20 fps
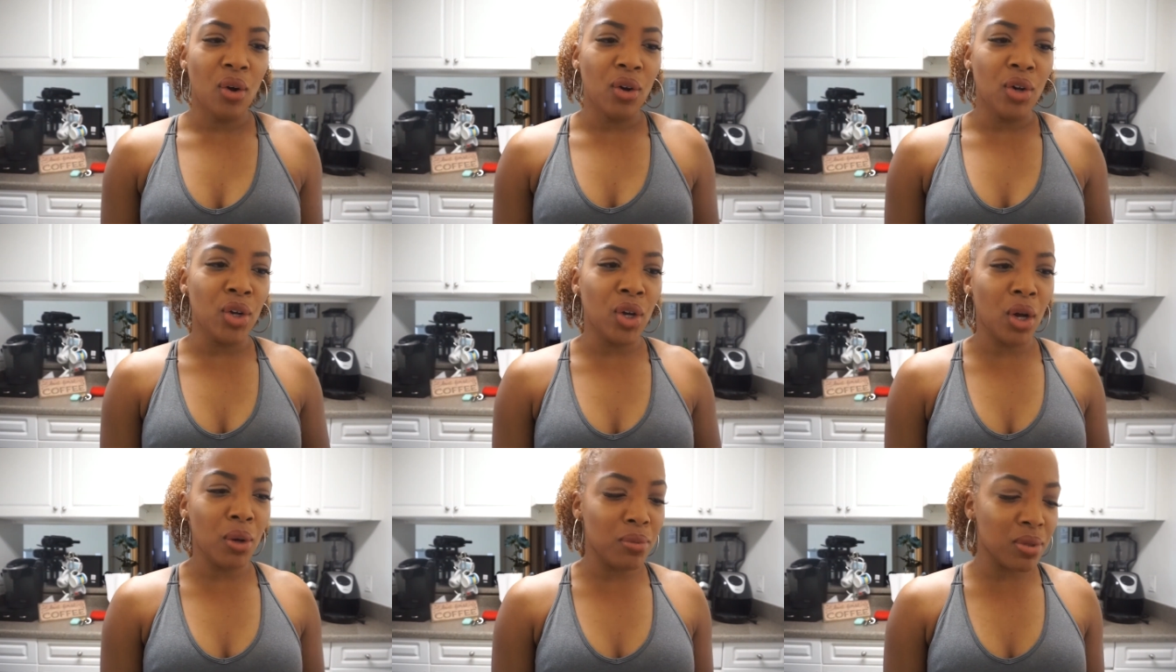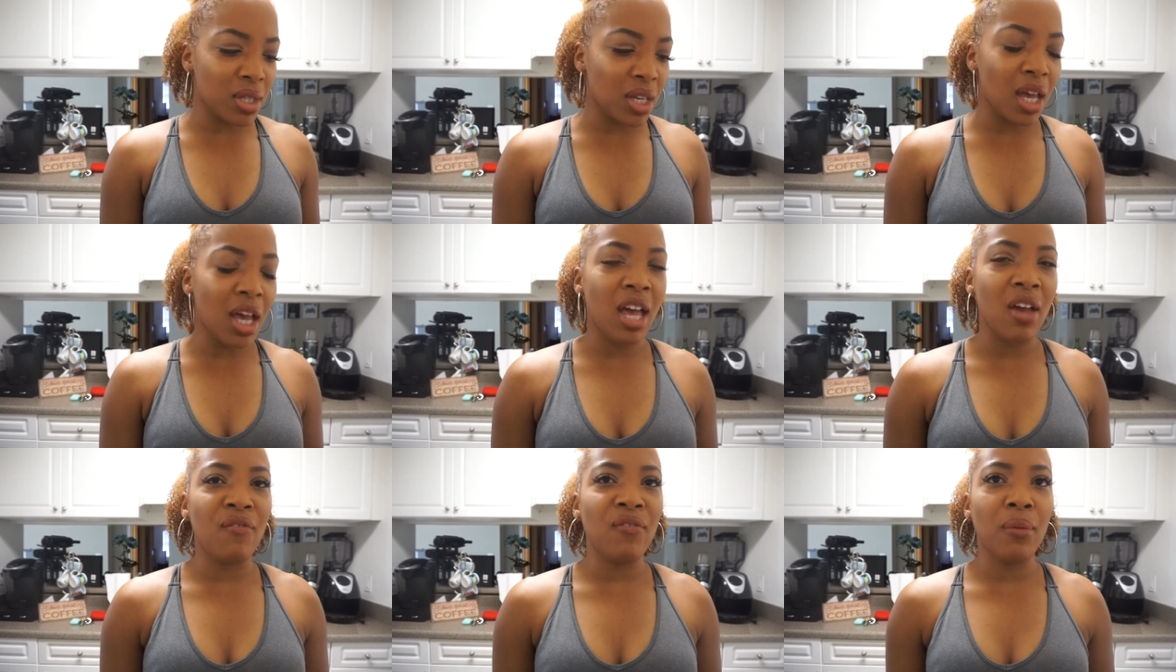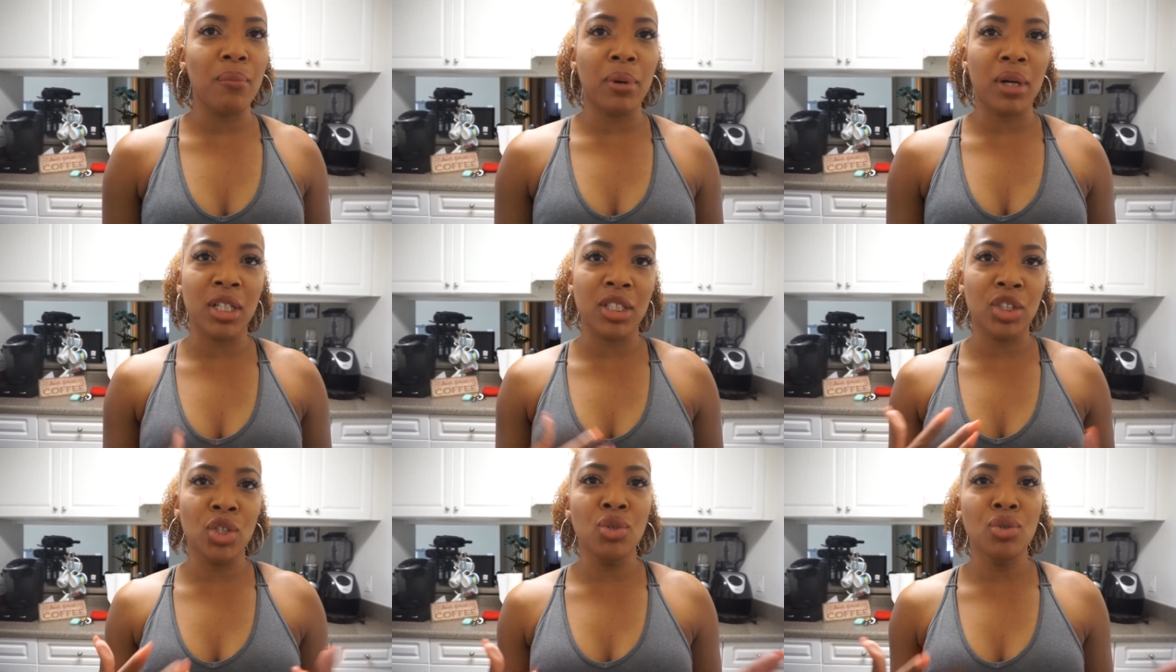You know what I'm saying?
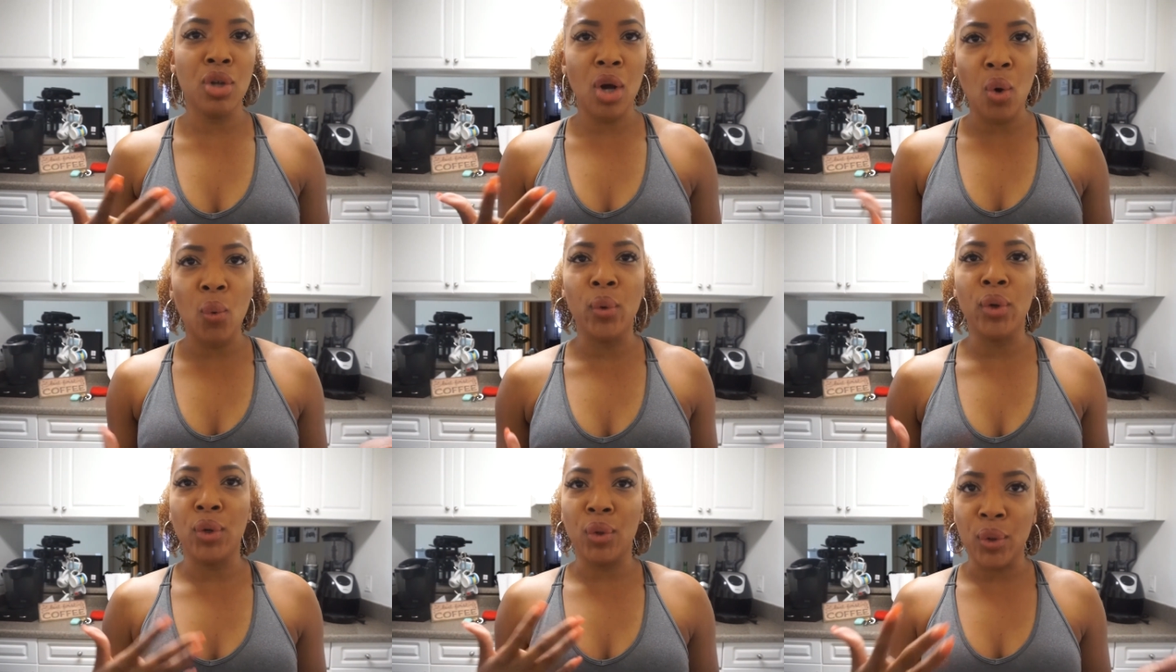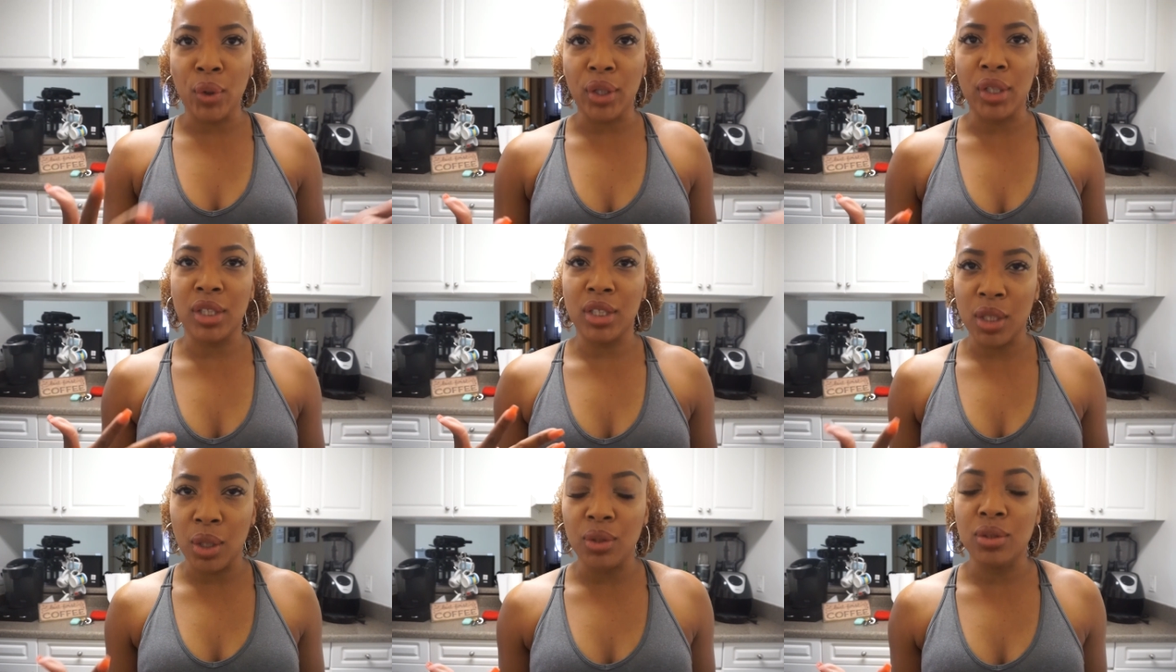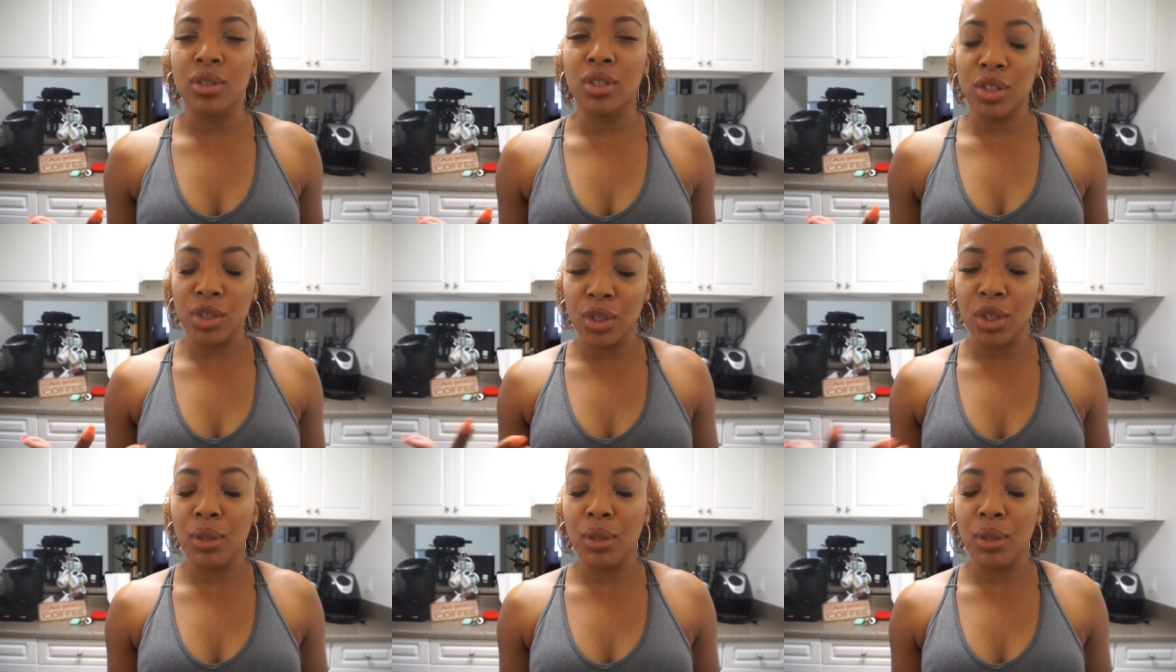Because you know when you're in ketosis.